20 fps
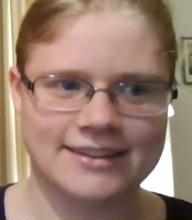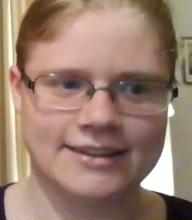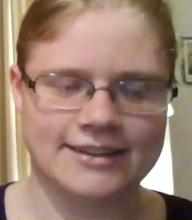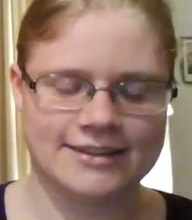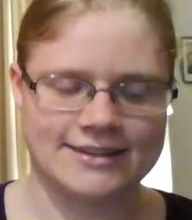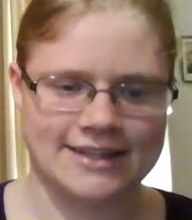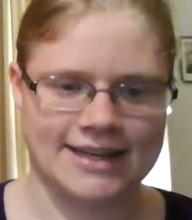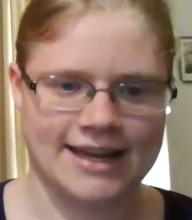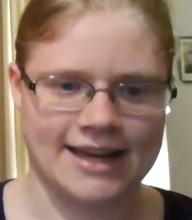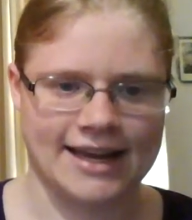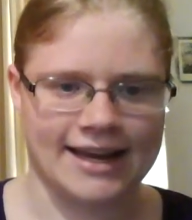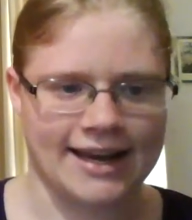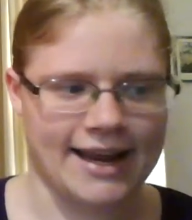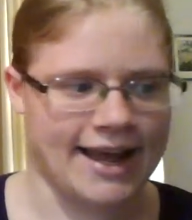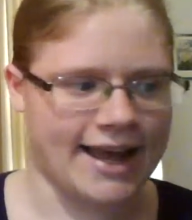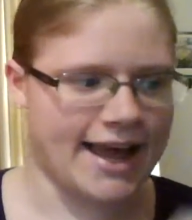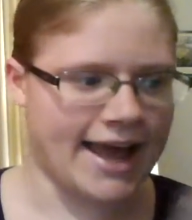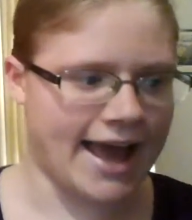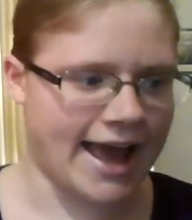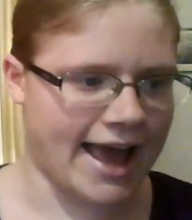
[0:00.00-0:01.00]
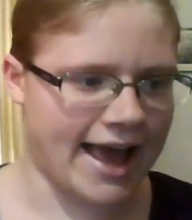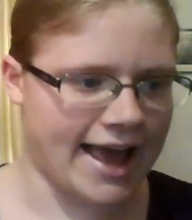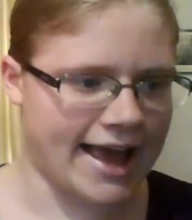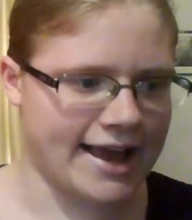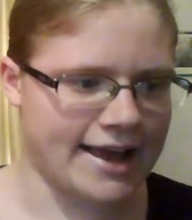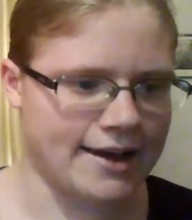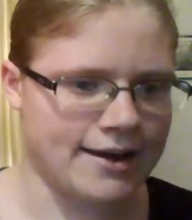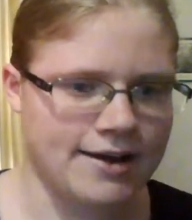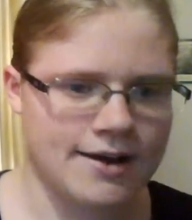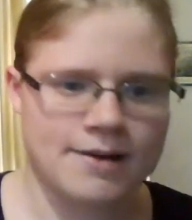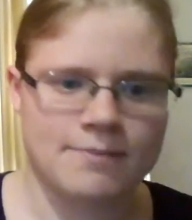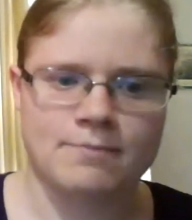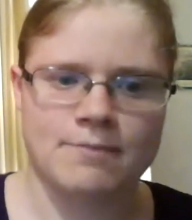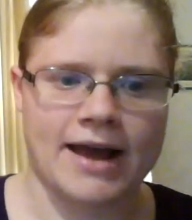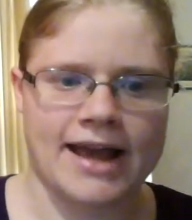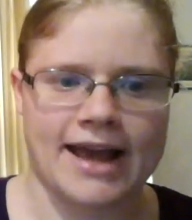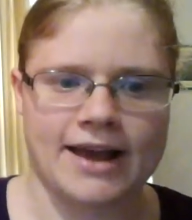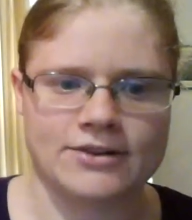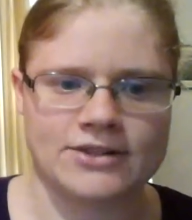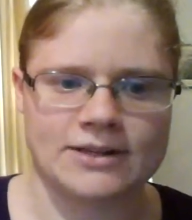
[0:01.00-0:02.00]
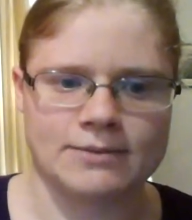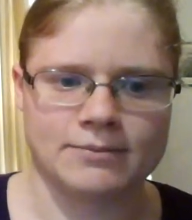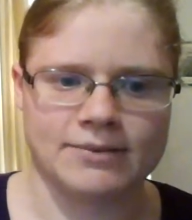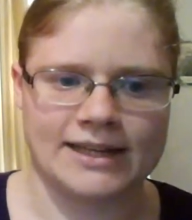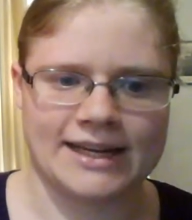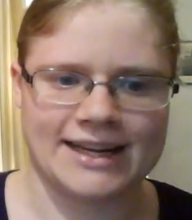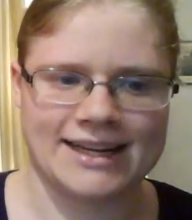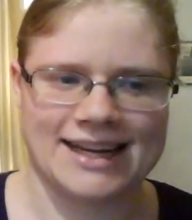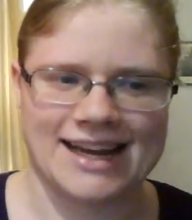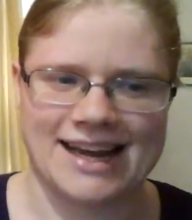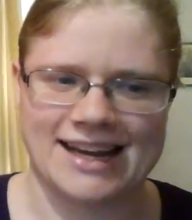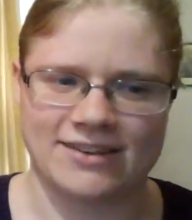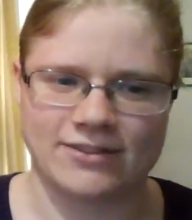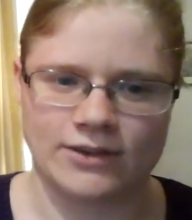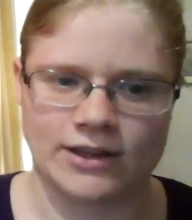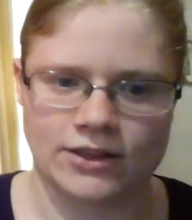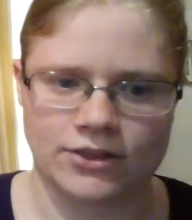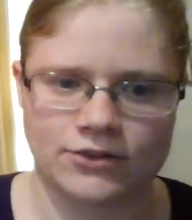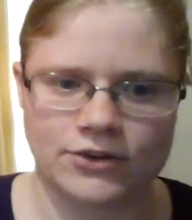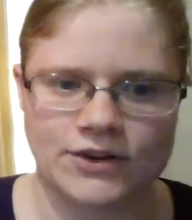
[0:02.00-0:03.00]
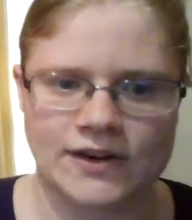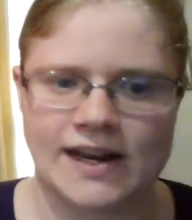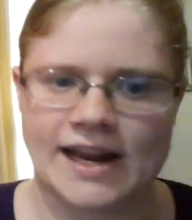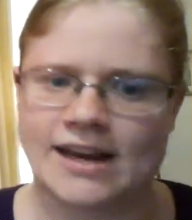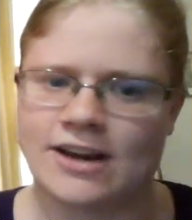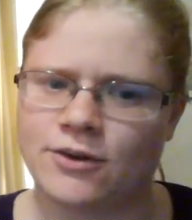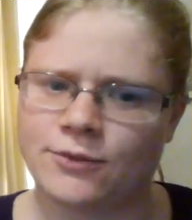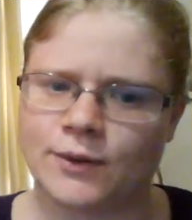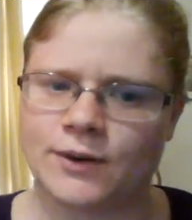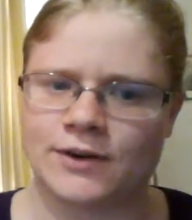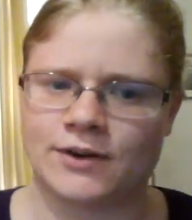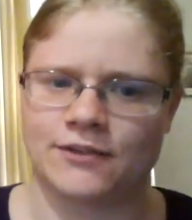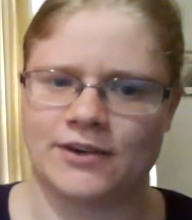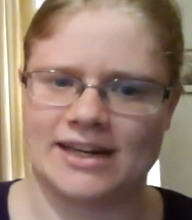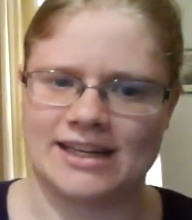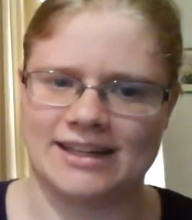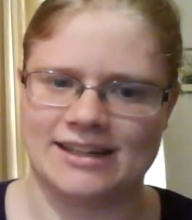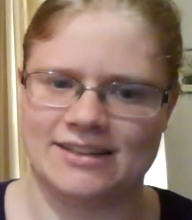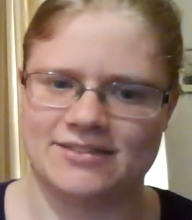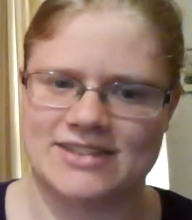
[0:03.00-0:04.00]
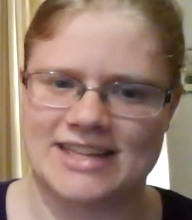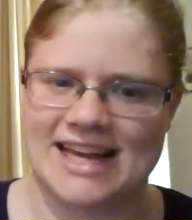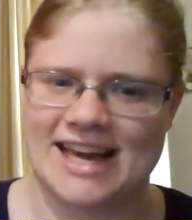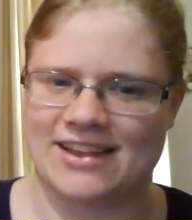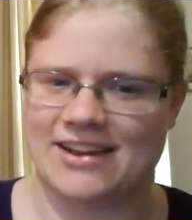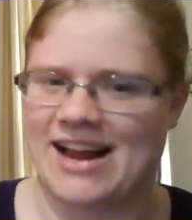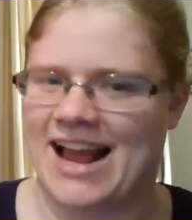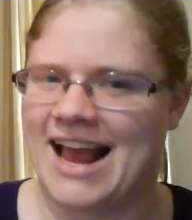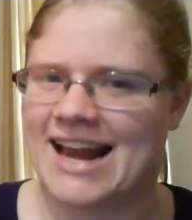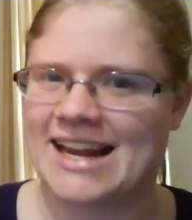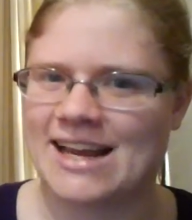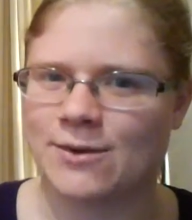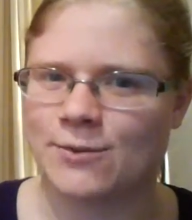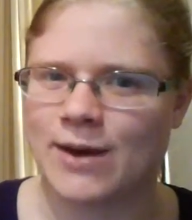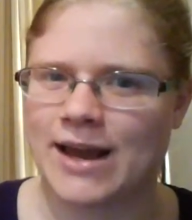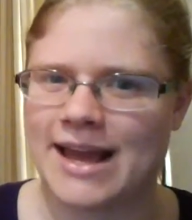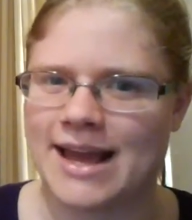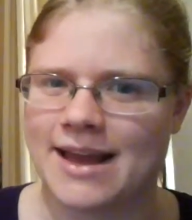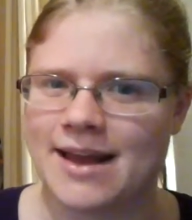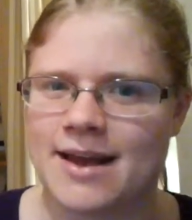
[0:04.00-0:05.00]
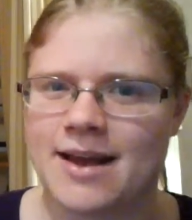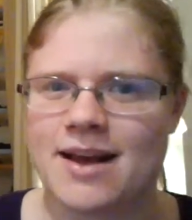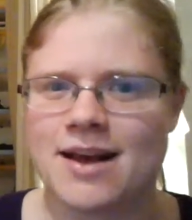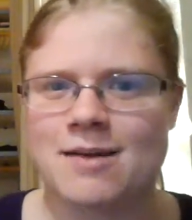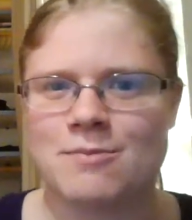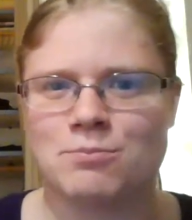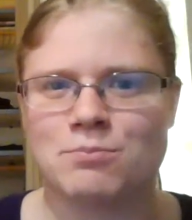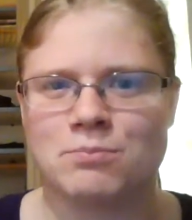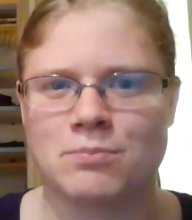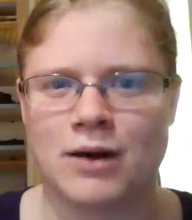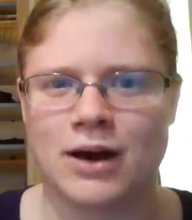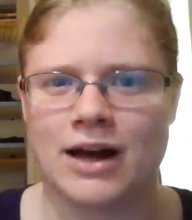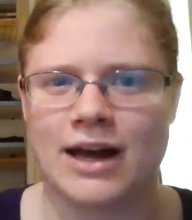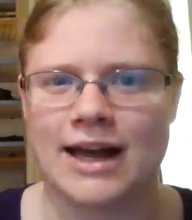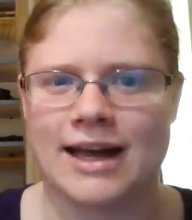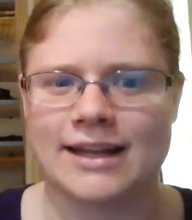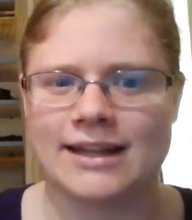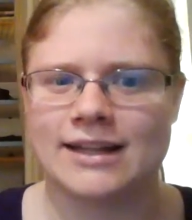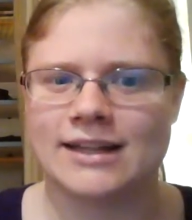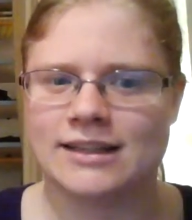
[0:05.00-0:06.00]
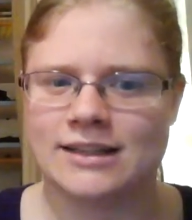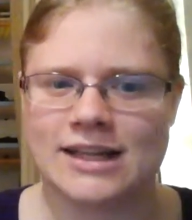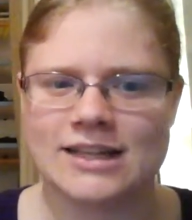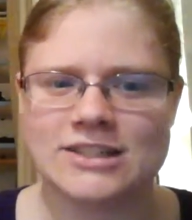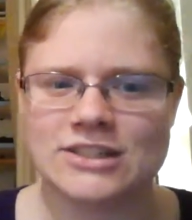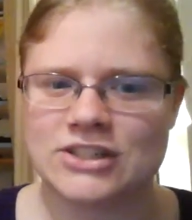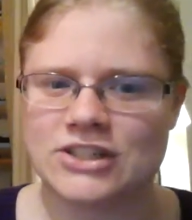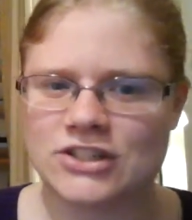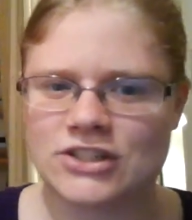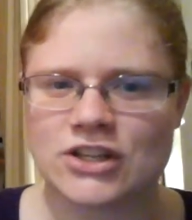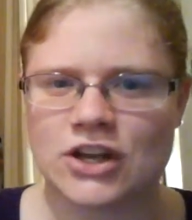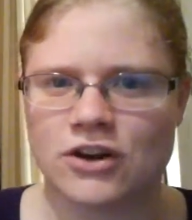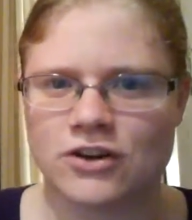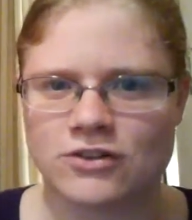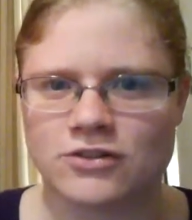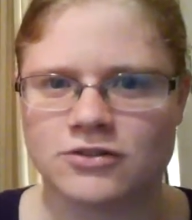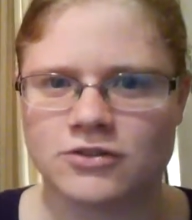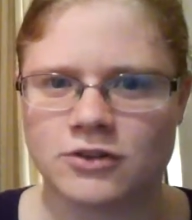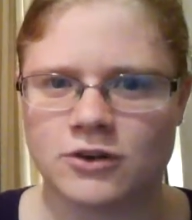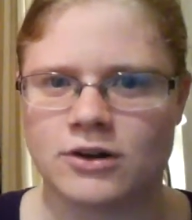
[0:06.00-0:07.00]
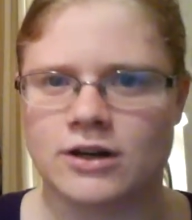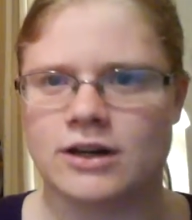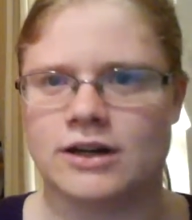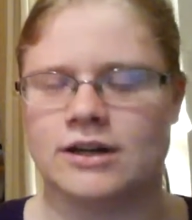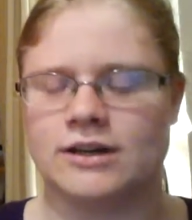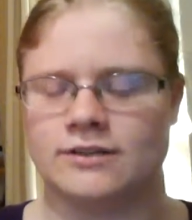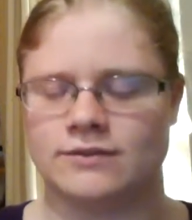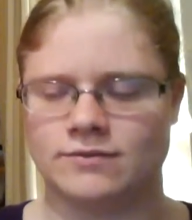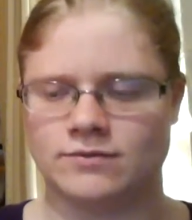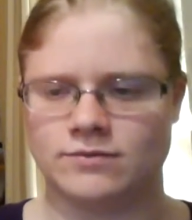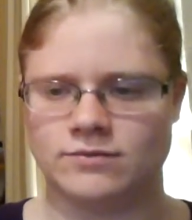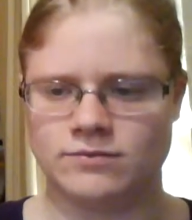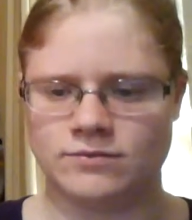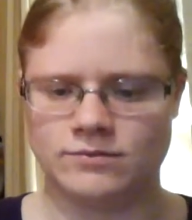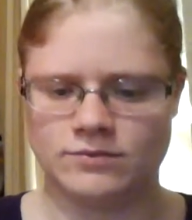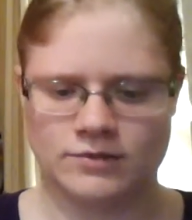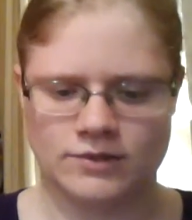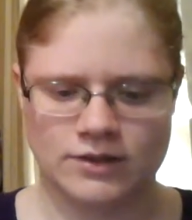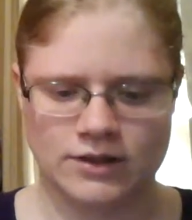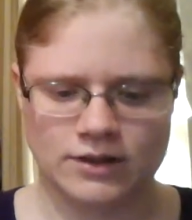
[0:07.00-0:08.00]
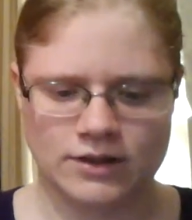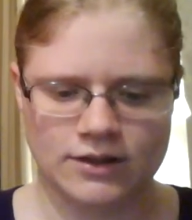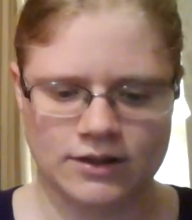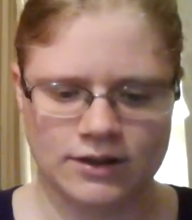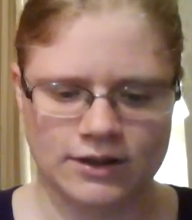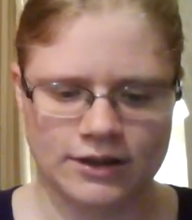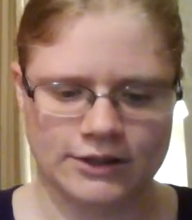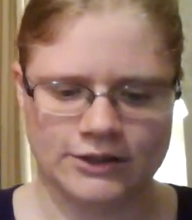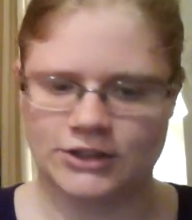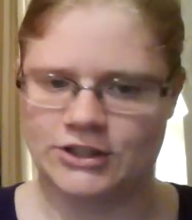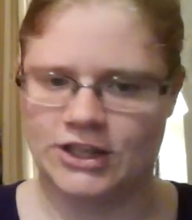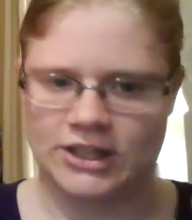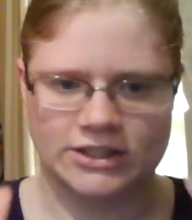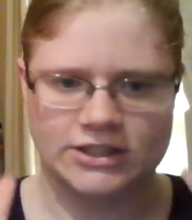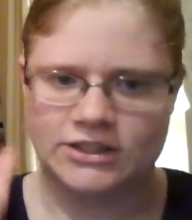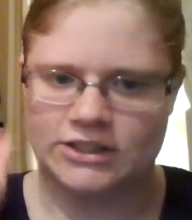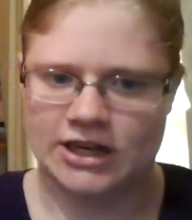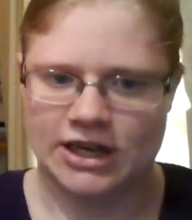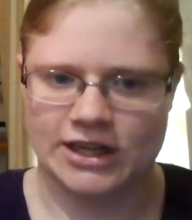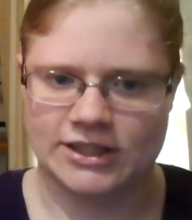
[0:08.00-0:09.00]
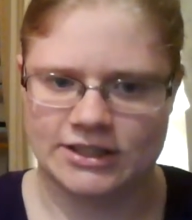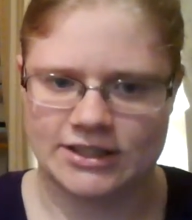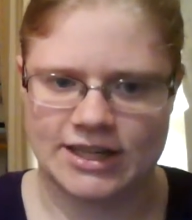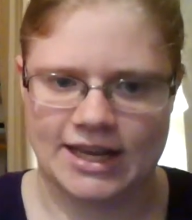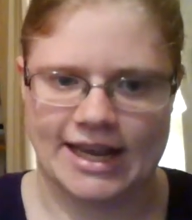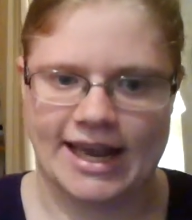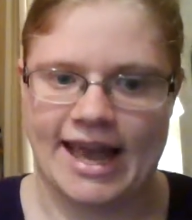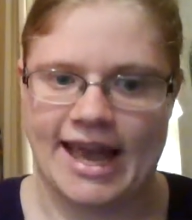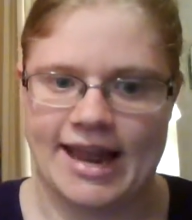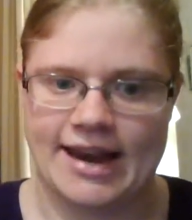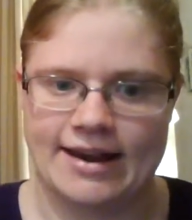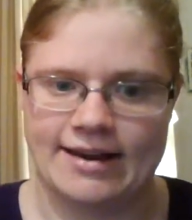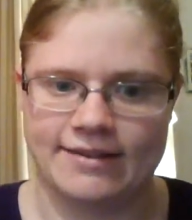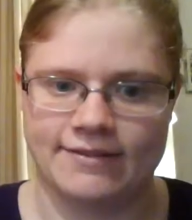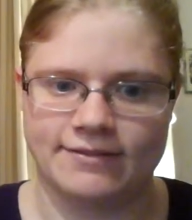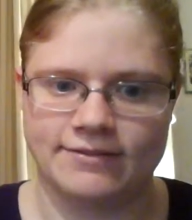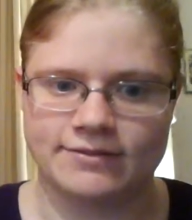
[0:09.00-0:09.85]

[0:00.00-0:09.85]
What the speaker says: said, hey, my housing plan kind of went through, and I know we were going to live together anyway, but let's just go for just us again.